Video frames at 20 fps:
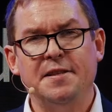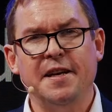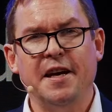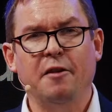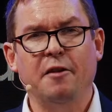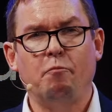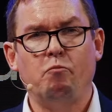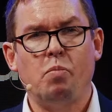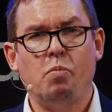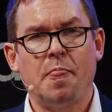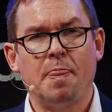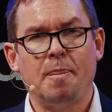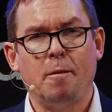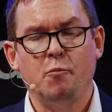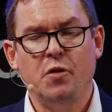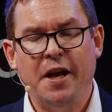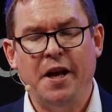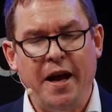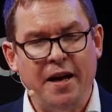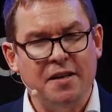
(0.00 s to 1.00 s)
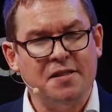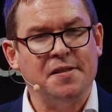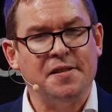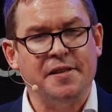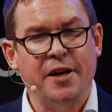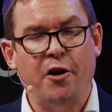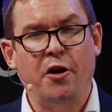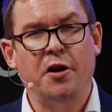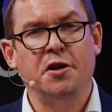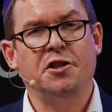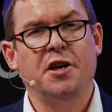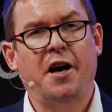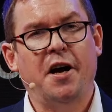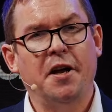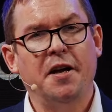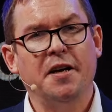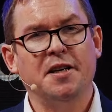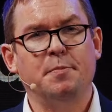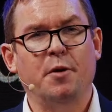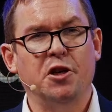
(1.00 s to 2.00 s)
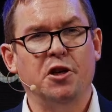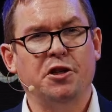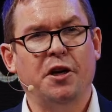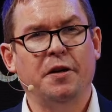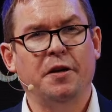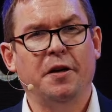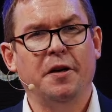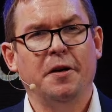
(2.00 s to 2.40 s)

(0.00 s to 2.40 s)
It has zero China exposure.